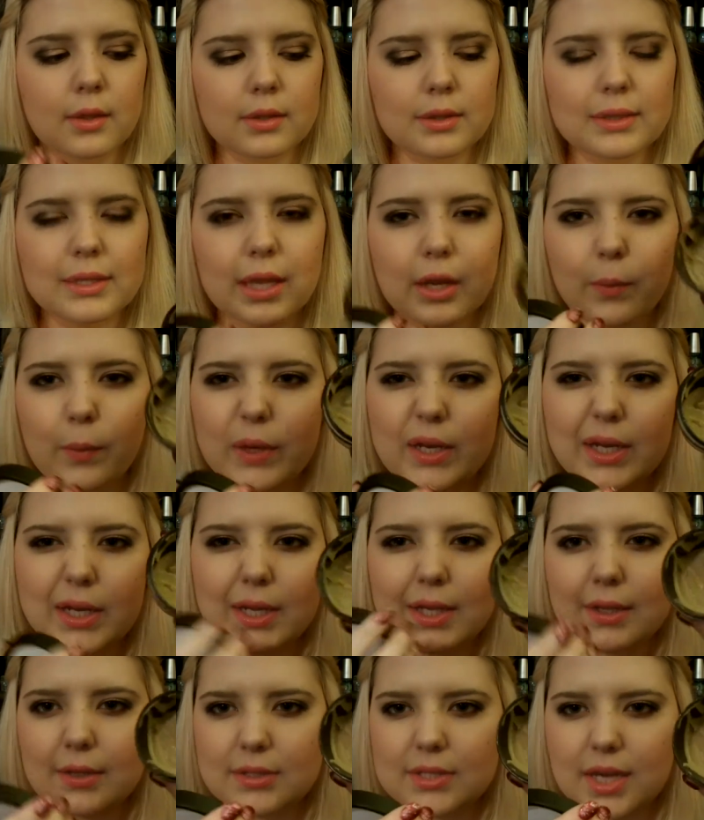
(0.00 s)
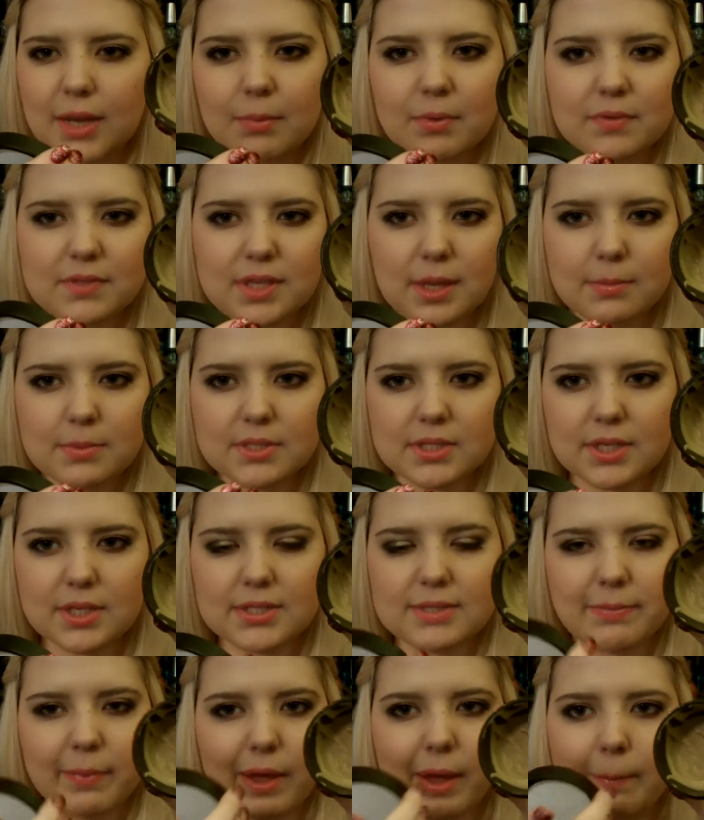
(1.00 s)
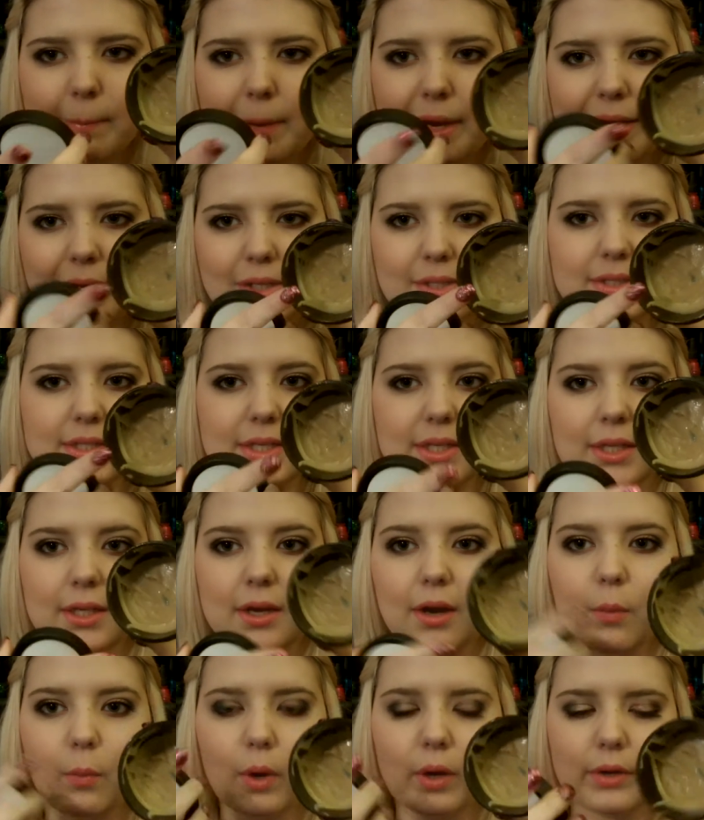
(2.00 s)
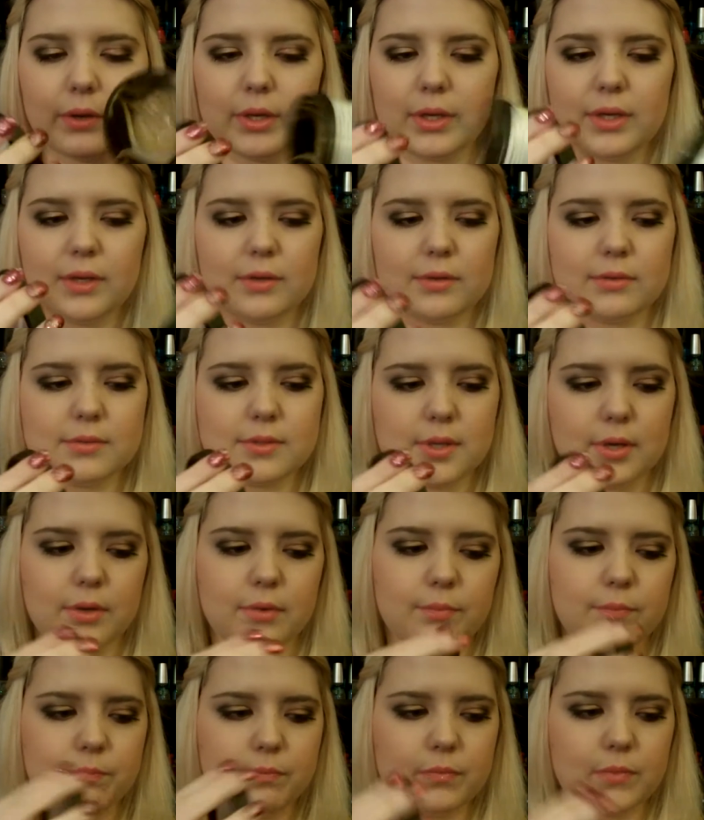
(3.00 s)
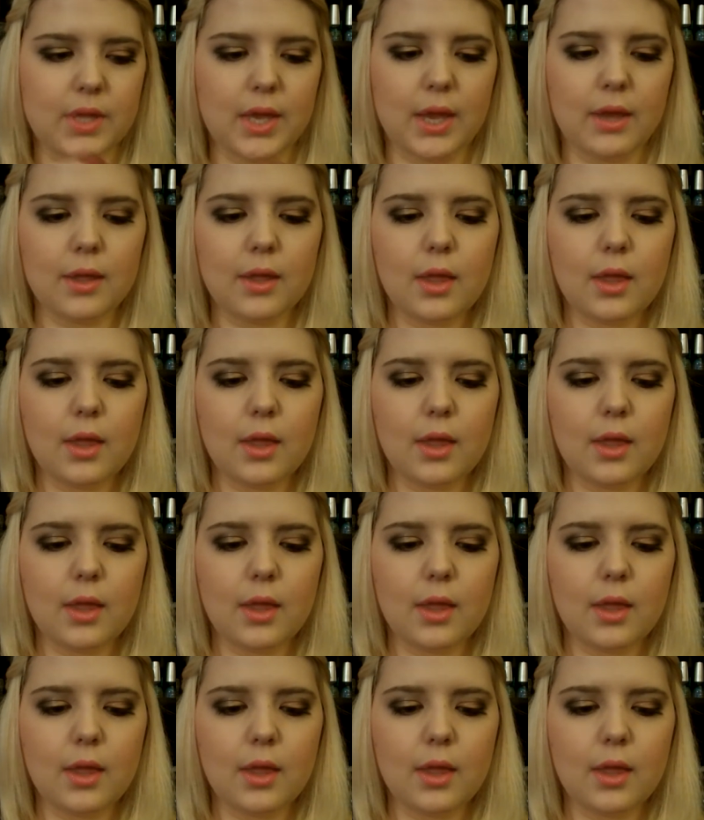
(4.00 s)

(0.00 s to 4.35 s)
liquidy type of substance, but mine accidentally got water in here, so yeah.